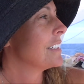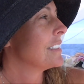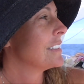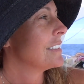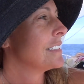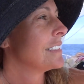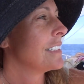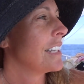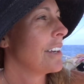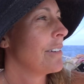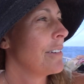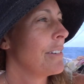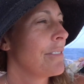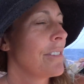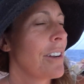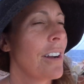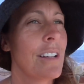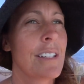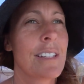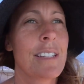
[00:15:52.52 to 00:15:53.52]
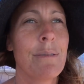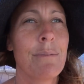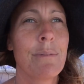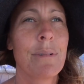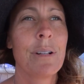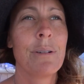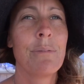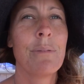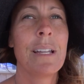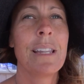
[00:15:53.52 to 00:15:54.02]
So we've got some
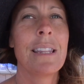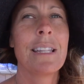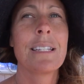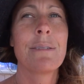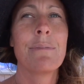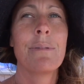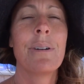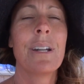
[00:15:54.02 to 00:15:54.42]
good wind this